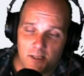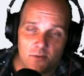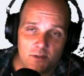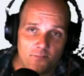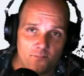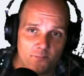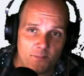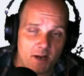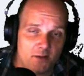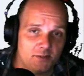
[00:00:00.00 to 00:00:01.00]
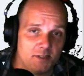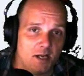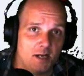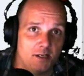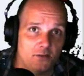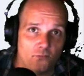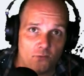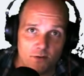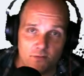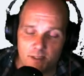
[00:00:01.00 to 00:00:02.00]
with a pound sign in front
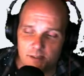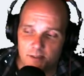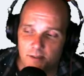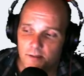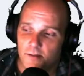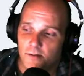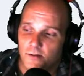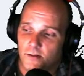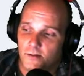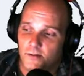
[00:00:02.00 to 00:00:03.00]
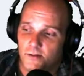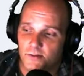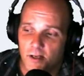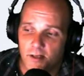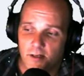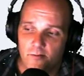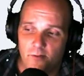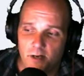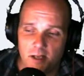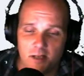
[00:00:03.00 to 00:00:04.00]
of it does not get
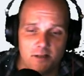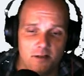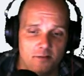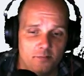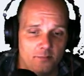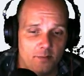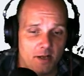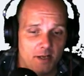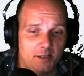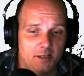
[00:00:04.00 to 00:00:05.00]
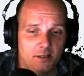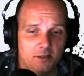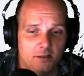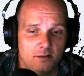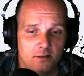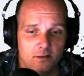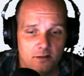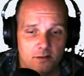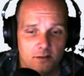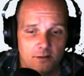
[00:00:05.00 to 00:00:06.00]
read by,
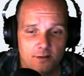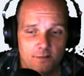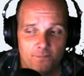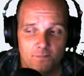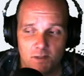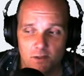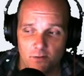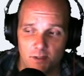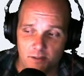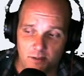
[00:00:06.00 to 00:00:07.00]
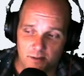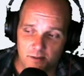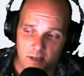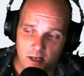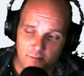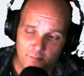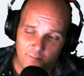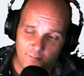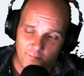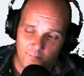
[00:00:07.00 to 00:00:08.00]

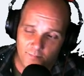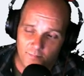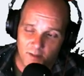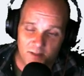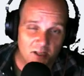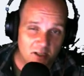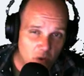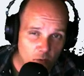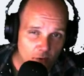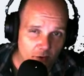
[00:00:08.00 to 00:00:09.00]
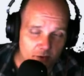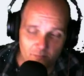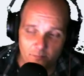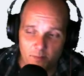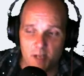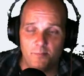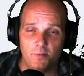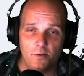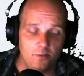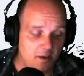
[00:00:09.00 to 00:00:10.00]
it's ignored by the
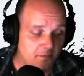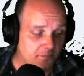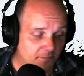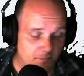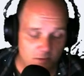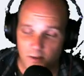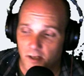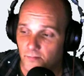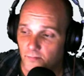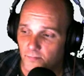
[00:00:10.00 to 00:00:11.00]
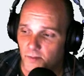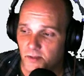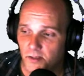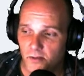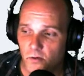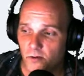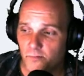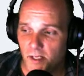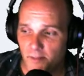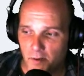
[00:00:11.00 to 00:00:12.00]
program. Okay, it's ignored by
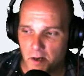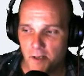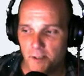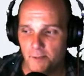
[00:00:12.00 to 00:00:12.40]
the Pi,